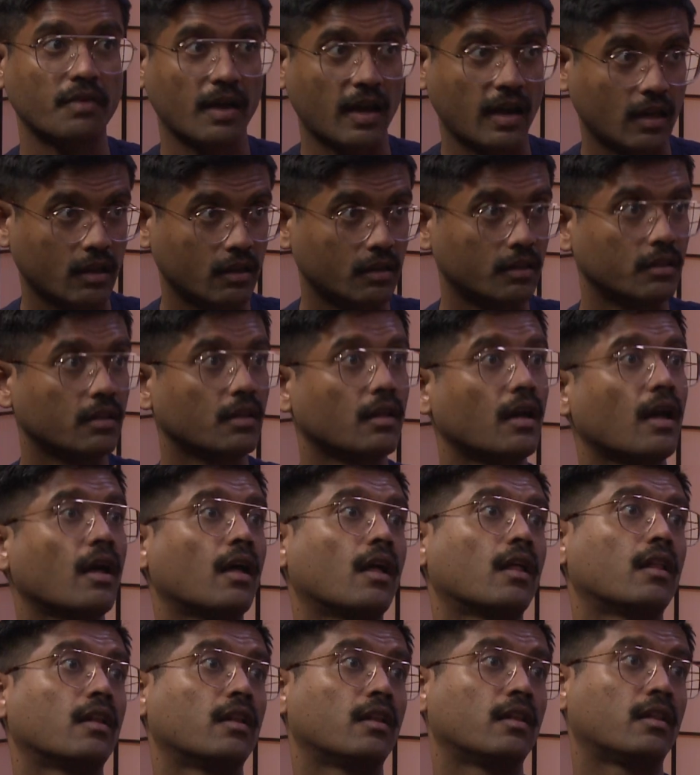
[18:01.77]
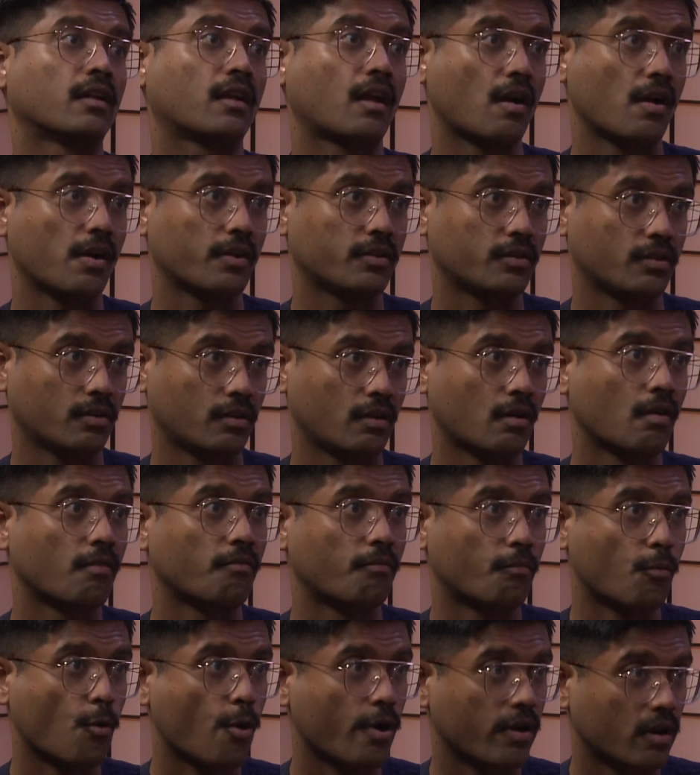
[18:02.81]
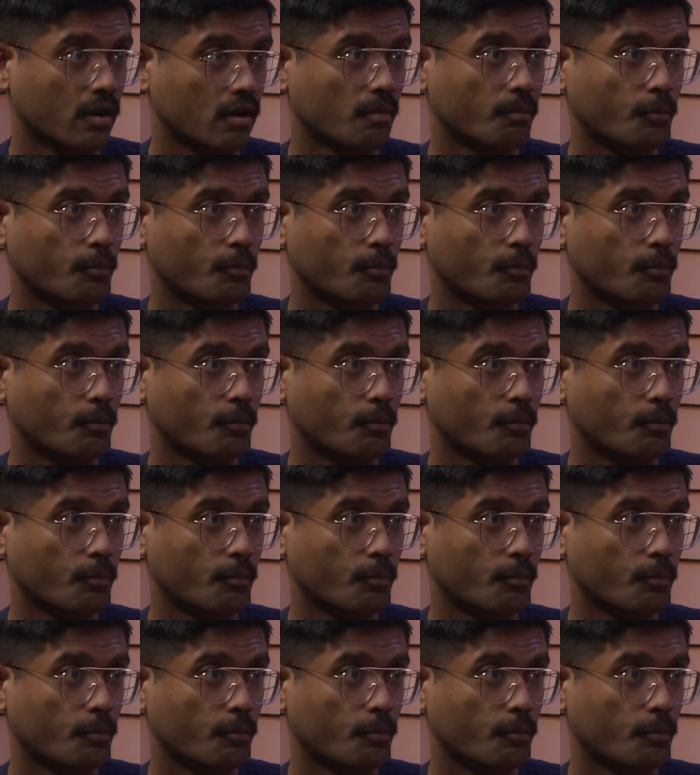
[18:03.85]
Elle, the character of Warner, her